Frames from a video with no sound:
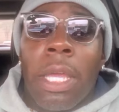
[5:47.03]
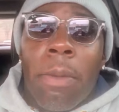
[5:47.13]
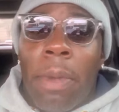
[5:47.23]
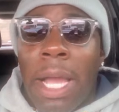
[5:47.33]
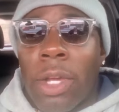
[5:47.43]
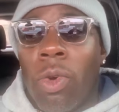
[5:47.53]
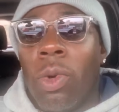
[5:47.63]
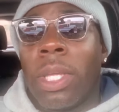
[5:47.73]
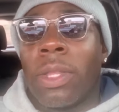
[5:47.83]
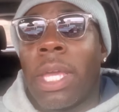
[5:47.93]
by
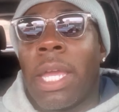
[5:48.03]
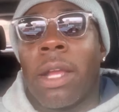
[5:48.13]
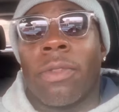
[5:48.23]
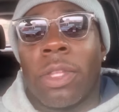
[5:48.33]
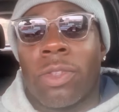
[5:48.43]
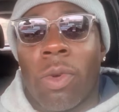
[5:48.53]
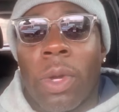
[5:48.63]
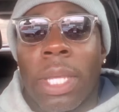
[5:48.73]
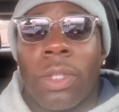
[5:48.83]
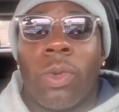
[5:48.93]
cooling the air that's
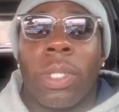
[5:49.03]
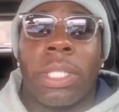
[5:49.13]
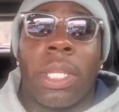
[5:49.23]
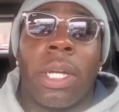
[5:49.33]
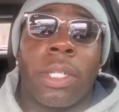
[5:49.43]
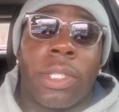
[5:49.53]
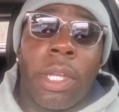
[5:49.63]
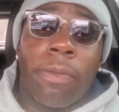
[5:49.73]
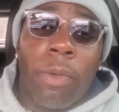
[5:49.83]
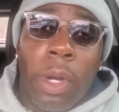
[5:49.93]
going into his lungs,
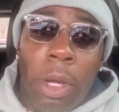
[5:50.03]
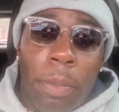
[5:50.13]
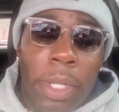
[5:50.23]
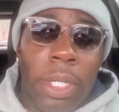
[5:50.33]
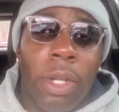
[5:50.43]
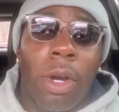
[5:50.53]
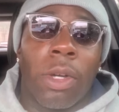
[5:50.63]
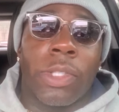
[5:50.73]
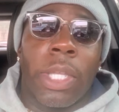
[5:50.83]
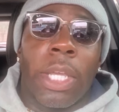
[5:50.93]
therefore helping the
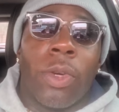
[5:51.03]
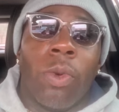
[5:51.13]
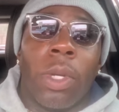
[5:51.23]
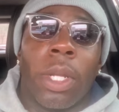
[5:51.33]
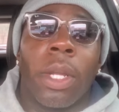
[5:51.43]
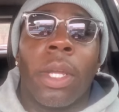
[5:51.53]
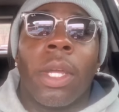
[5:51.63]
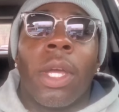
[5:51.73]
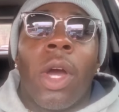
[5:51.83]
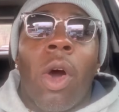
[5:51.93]
dog stay cooler.
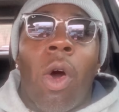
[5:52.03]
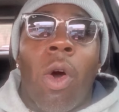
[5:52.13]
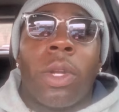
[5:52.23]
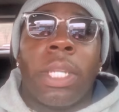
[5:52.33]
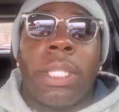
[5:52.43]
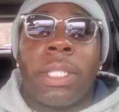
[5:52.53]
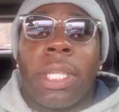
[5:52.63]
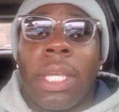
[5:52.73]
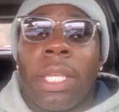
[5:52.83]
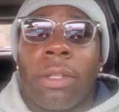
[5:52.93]
All of these
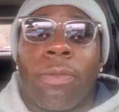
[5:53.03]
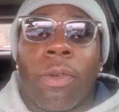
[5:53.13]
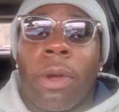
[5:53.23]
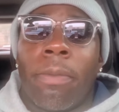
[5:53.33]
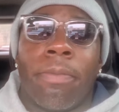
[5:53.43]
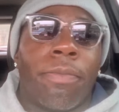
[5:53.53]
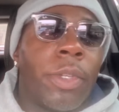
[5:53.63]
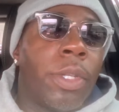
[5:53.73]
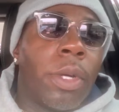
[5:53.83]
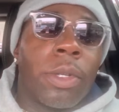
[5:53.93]
things, from,
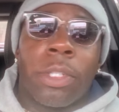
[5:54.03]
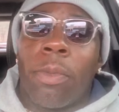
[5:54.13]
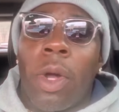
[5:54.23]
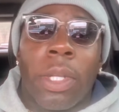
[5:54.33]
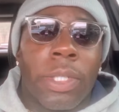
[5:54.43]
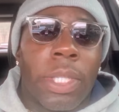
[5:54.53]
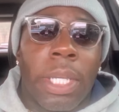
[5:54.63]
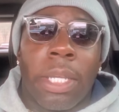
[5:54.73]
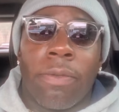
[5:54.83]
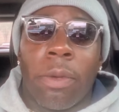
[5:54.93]
you know, the smallest
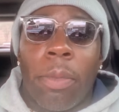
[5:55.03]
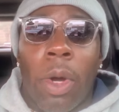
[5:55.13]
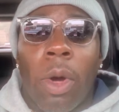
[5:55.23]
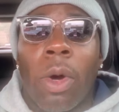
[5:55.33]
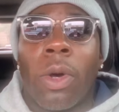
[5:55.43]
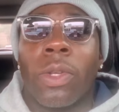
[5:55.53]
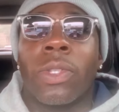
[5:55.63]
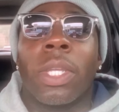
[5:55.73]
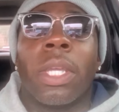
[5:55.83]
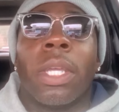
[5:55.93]
thing of the
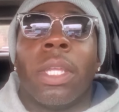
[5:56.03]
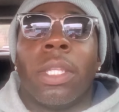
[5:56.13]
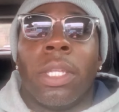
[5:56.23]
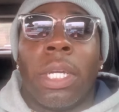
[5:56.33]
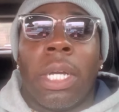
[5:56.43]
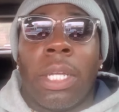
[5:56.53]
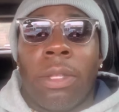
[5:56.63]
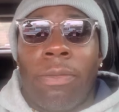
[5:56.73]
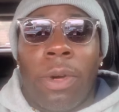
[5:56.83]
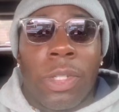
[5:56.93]
paws,
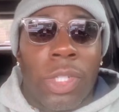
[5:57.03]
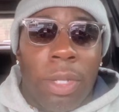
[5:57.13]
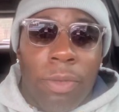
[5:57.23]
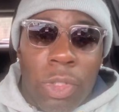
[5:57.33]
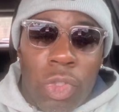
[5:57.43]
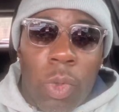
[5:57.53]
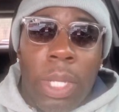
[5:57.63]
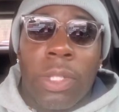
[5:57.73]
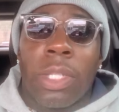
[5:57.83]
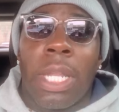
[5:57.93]
the function of the
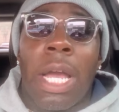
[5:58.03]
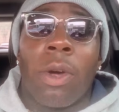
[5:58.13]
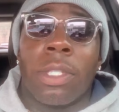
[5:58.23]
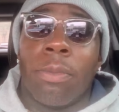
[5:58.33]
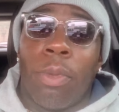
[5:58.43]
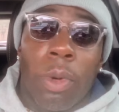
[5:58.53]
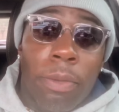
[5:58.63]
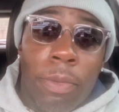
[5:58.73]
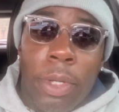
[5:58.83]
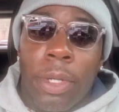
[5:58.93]
joints and how it's
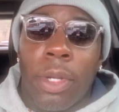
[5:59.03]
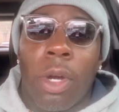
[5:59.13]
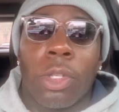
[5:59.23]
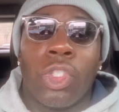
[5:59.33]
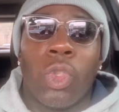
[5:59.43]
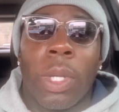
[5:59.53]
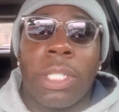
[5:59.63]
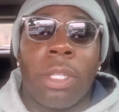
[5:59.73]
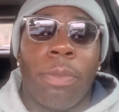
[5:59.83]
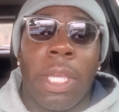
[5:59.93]
important for your dog's
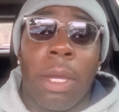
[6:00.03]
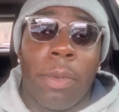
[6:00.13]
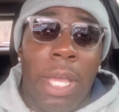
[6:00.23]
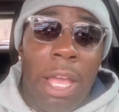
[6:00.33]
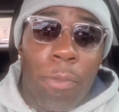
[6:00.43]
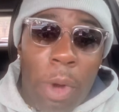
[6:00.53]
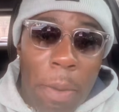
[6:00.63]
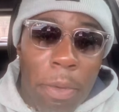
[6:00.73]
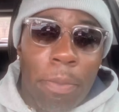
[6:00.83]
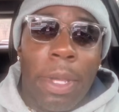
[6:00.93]
joints to be able to have
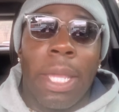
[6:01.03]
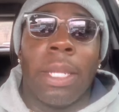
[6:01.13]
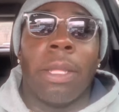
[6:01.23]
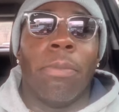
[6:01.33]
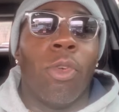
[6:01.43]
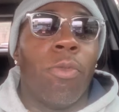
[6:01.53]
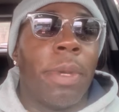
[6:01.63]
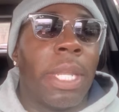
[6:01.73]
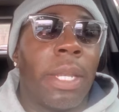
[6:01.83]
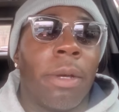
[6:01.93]
proper bend and
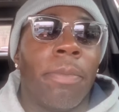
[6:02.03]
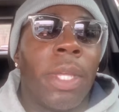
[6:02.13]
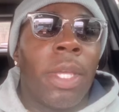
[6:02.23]
movement in them.